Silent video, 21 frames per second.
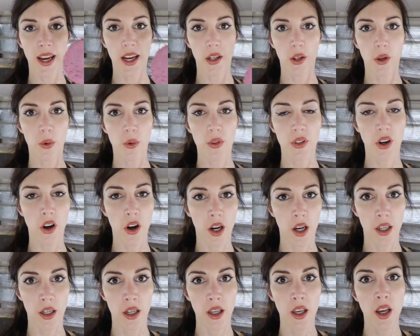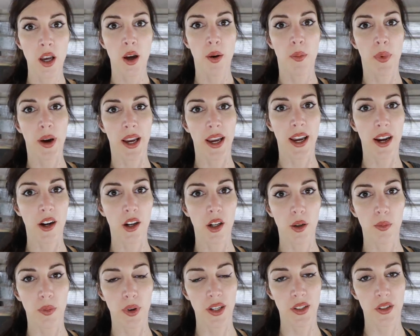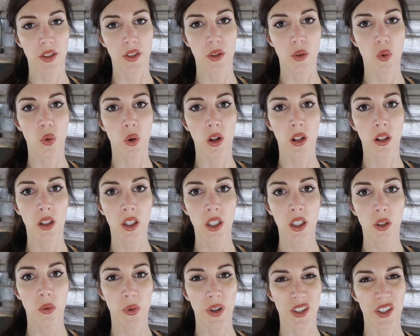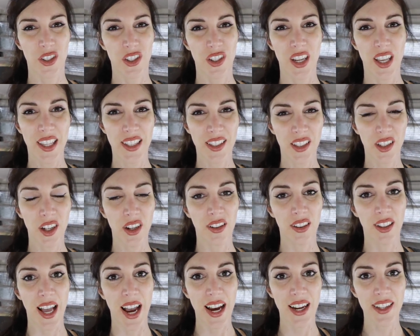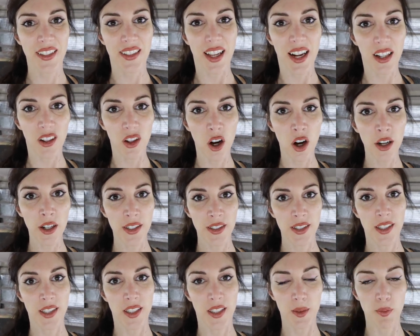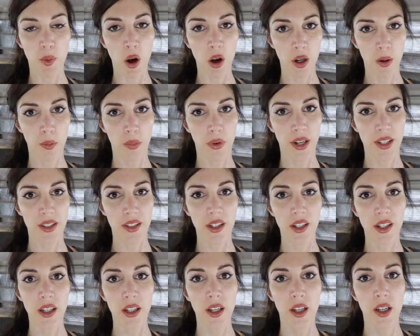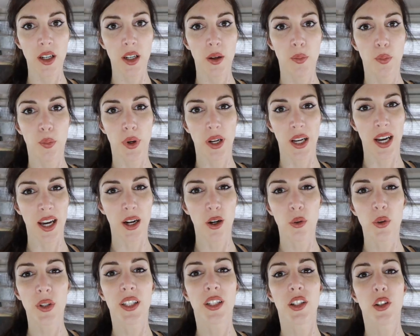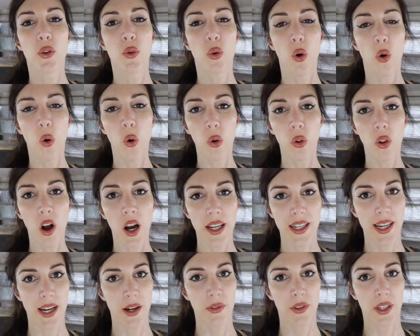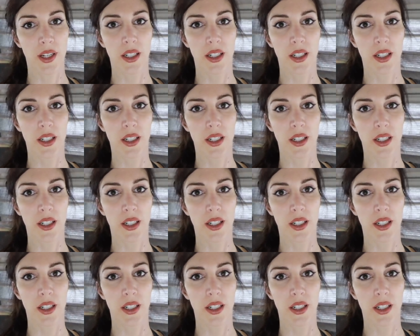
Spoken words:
that goes on my air compressor tool, which isn't gonna last that long because it's a small compressor, but I don't need to do a whole lot down